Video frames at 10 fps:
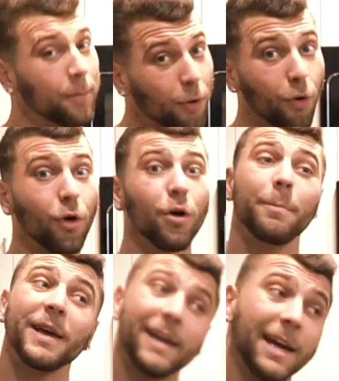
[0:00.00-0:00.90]
pool,
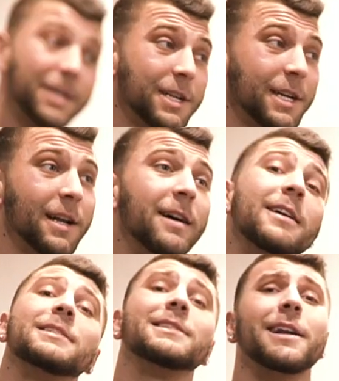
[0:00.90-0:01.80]
big kitchen.
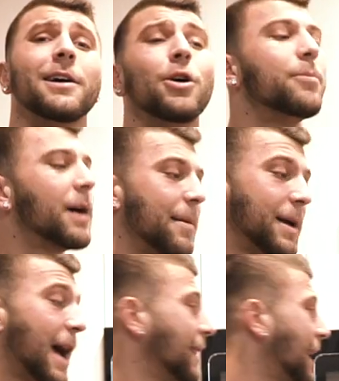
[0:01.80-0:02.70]
It's not a home, but I mean, I